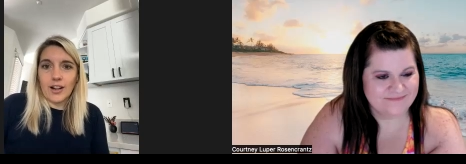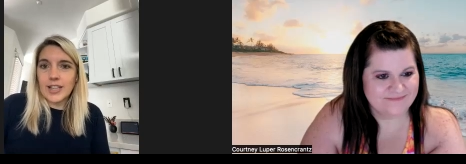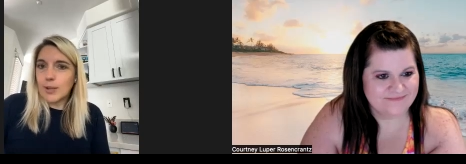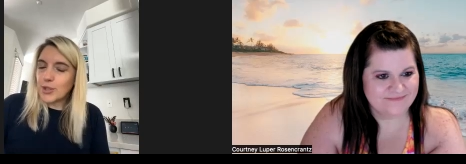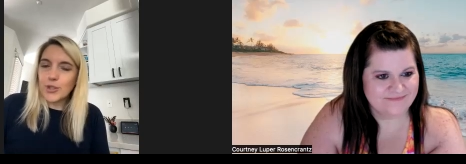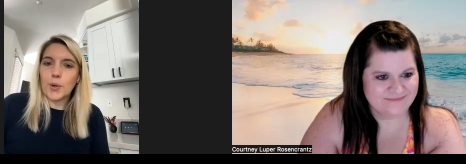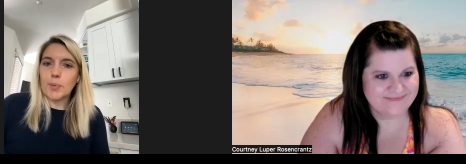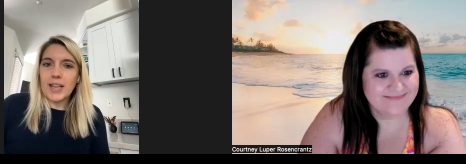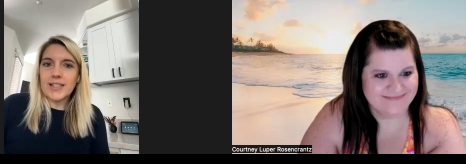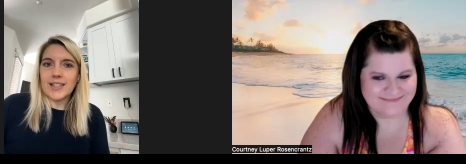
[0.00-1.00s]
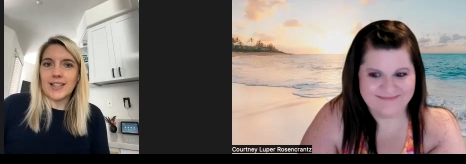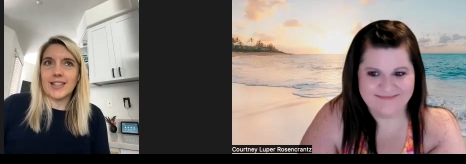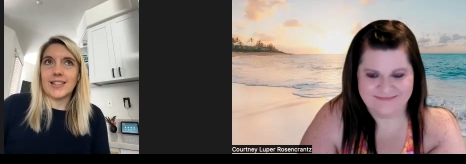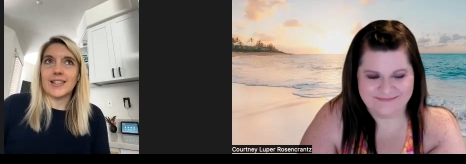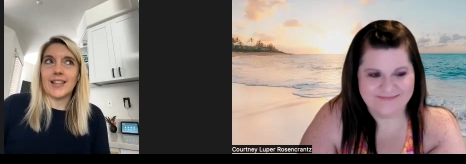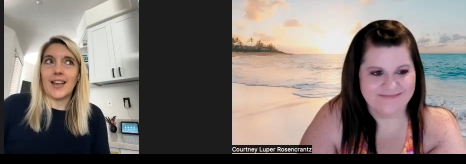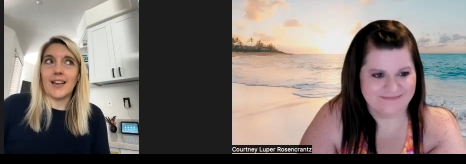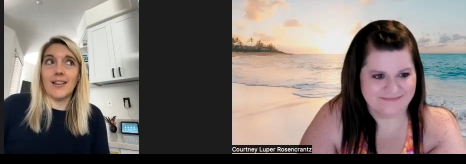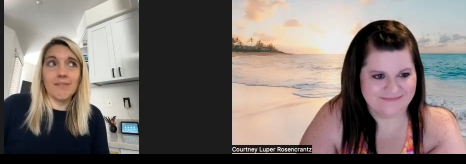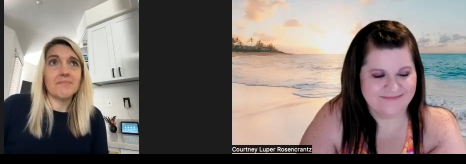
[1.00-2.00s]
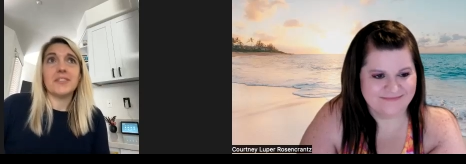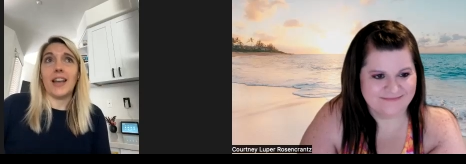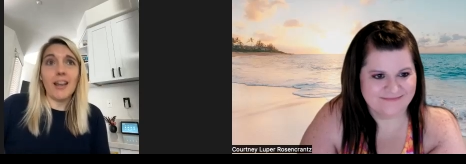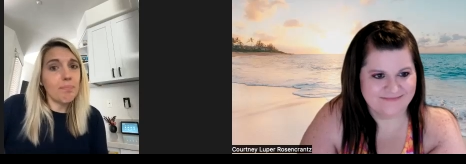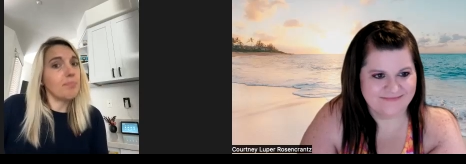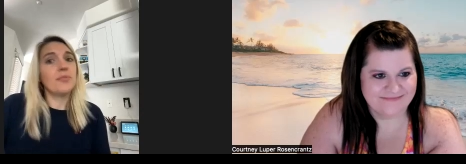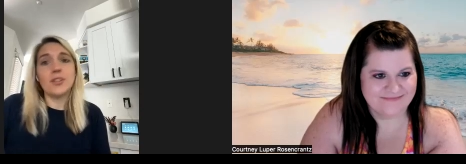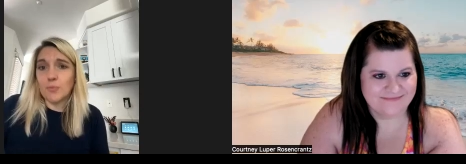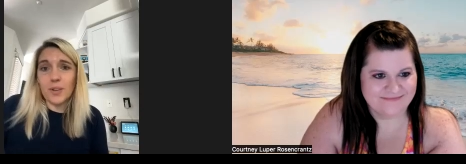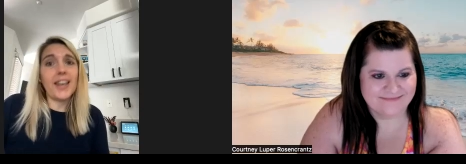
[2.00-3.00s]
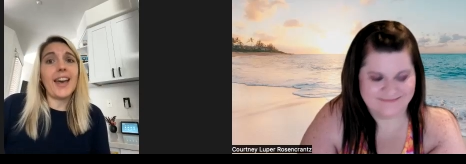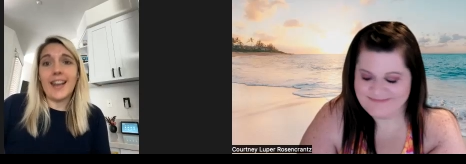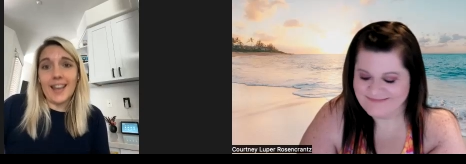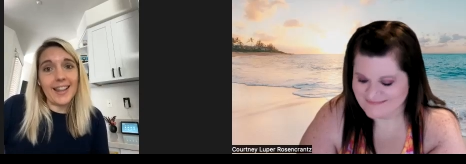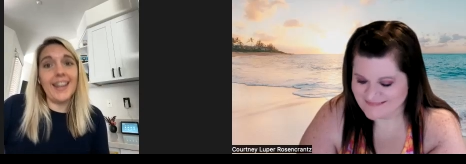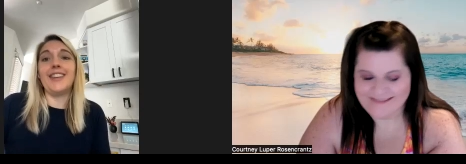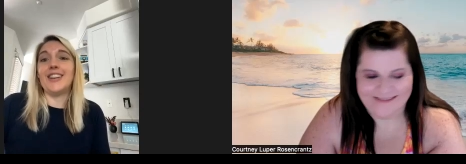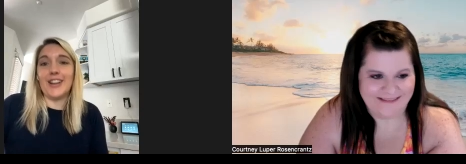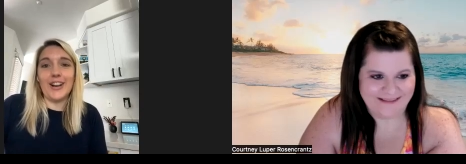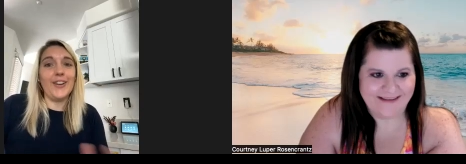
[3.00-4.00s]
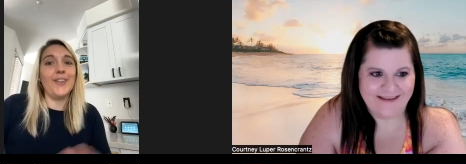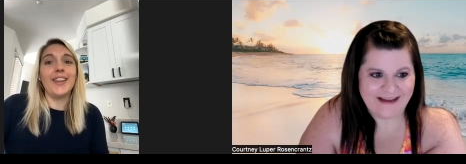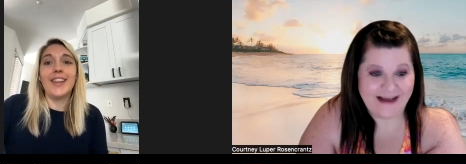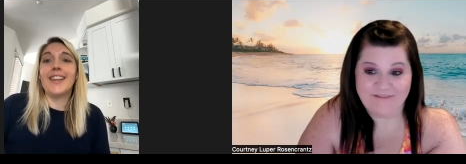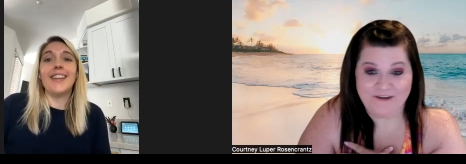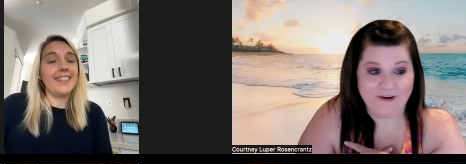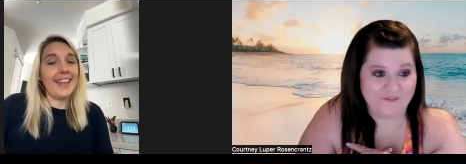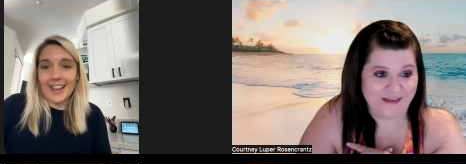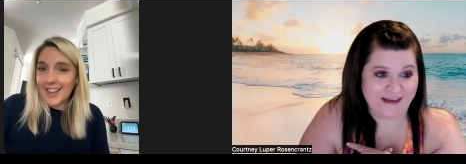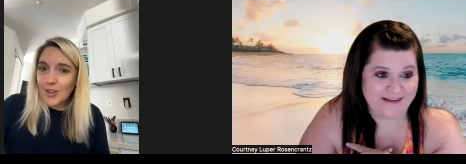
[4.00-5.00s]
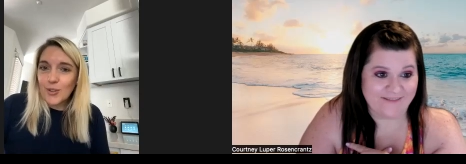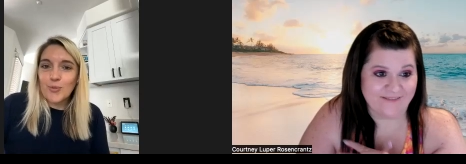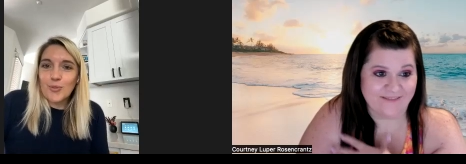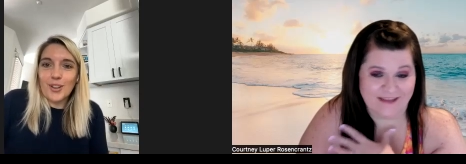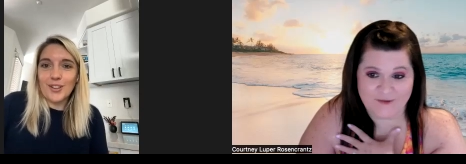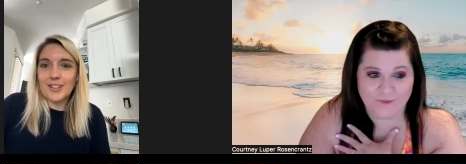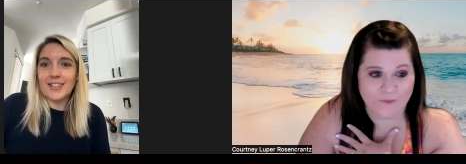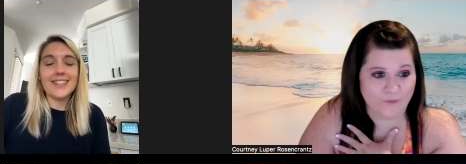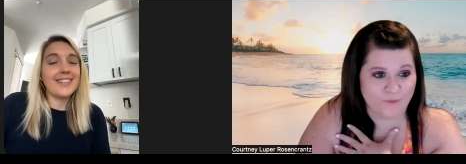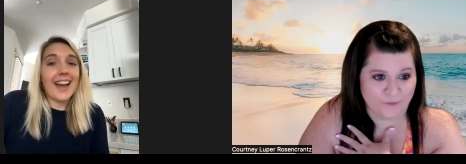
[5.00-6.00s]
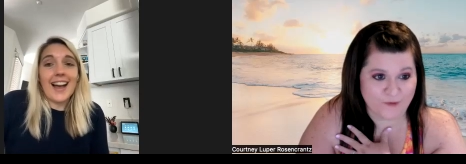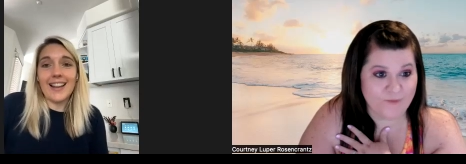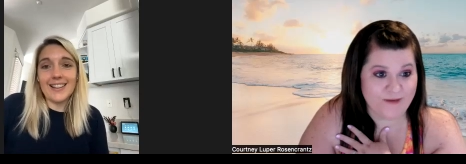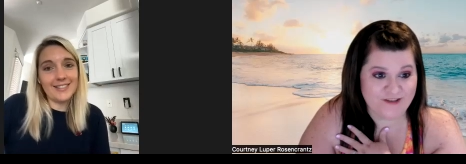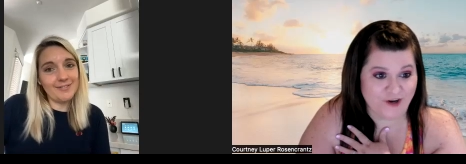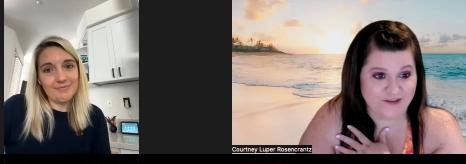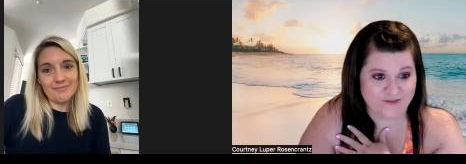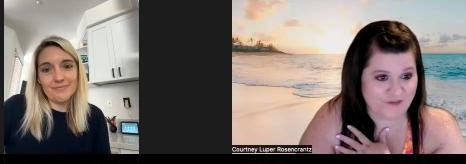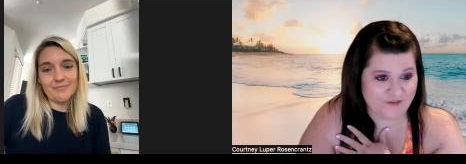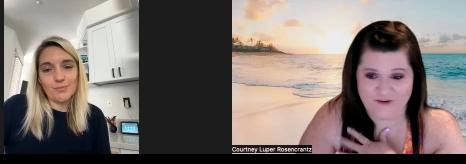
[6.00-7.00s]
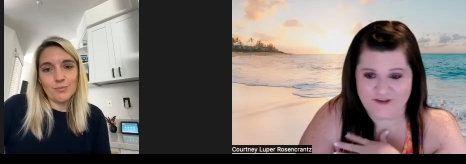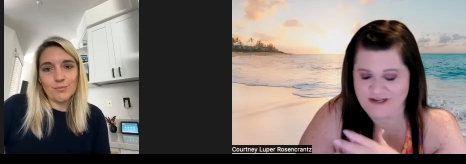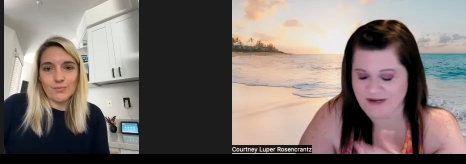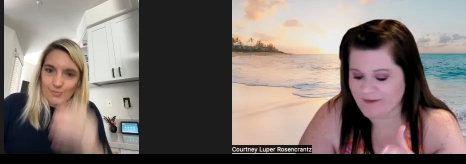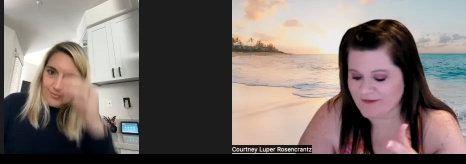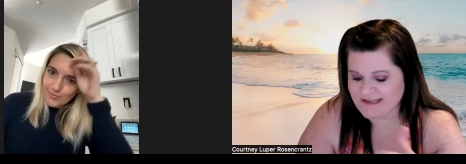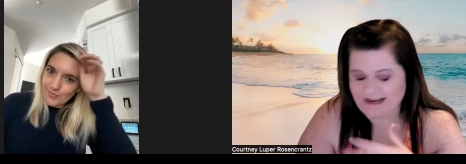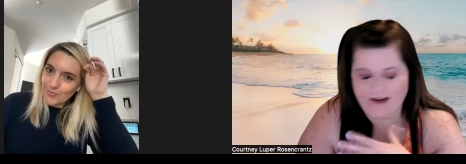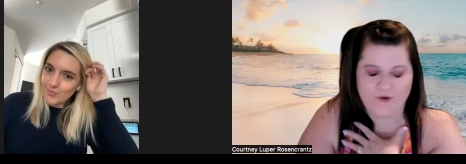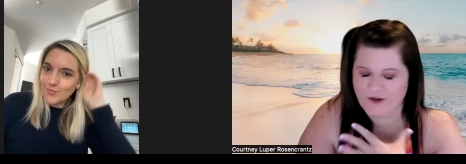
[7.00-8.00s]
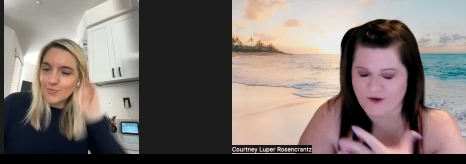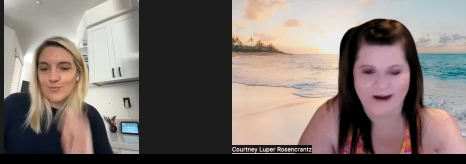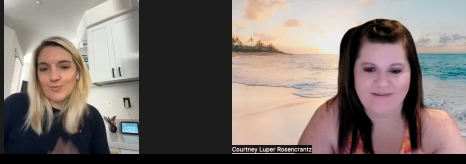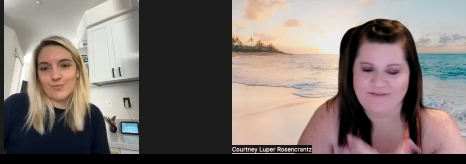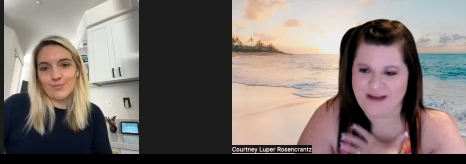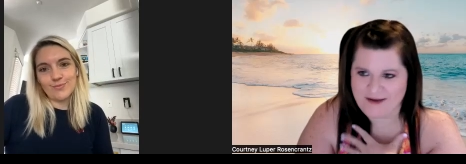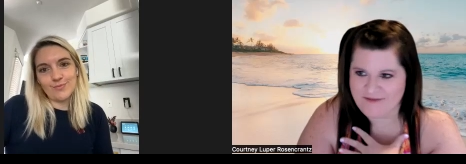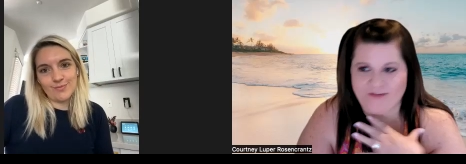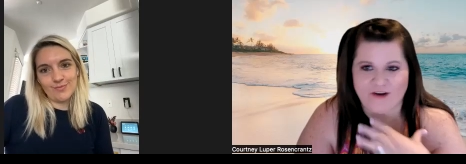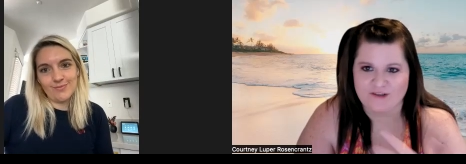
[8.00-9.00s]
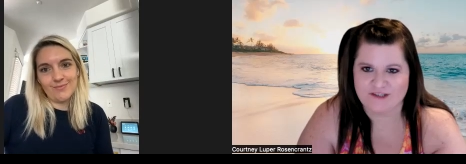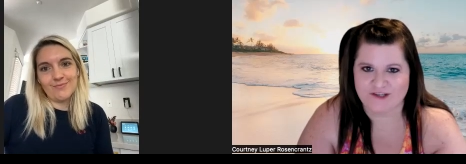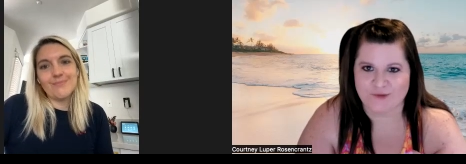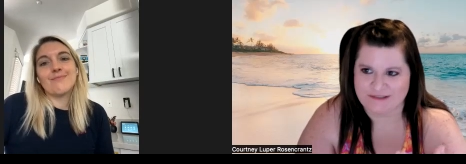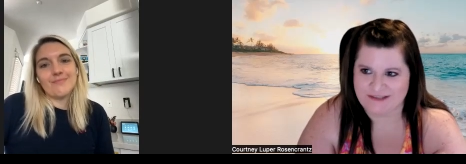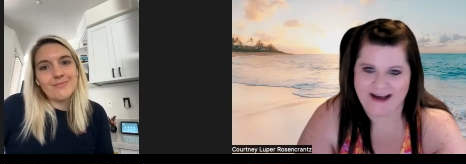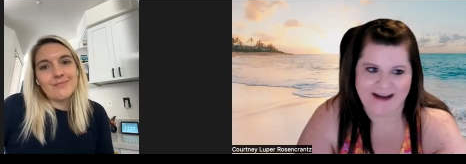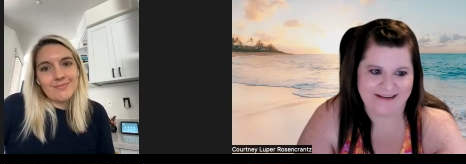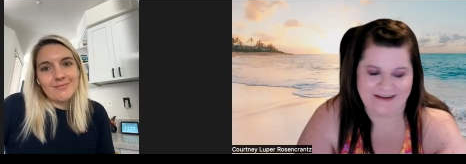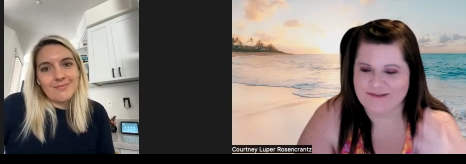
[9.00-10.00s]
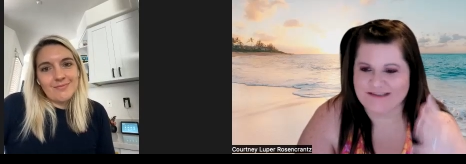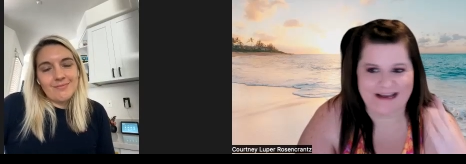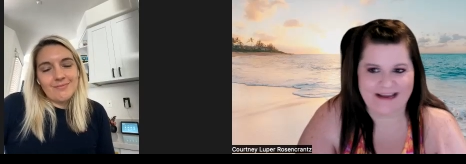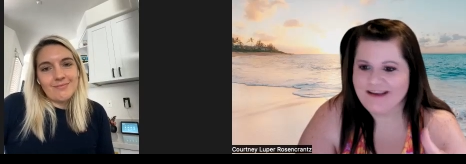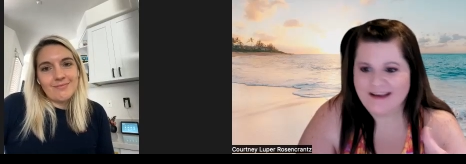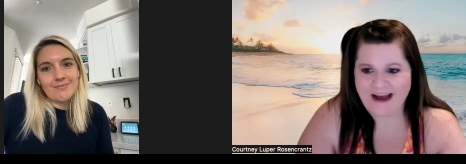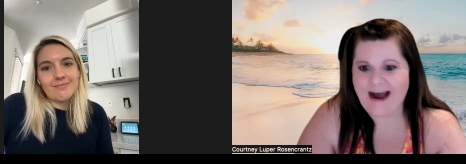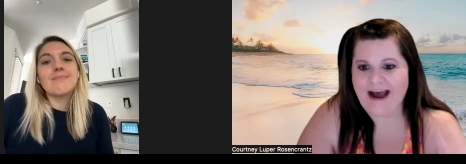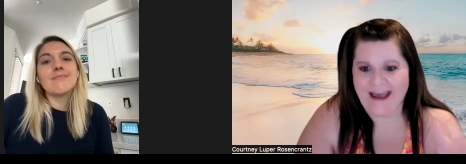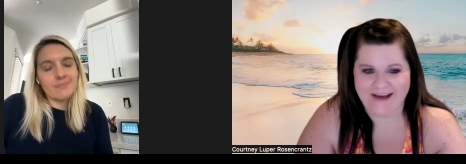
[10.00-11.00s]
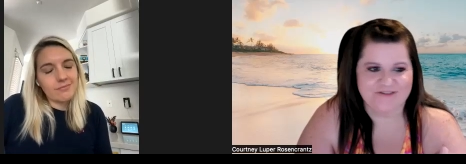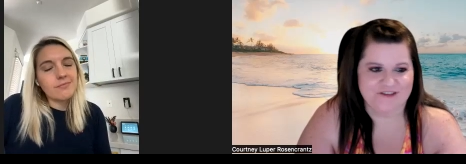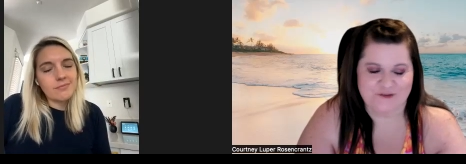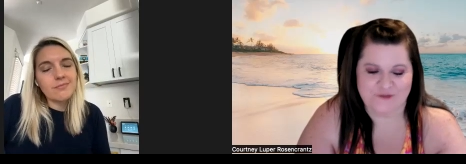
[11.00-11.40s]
Speaker 1: our team is so amazing, because it's like, yep, we get it, you know. I felt that. Like,
Speaker 2: like yeah. When we talked for the first time, I was like, oh no, I I felt so aligned. I was like, I have to do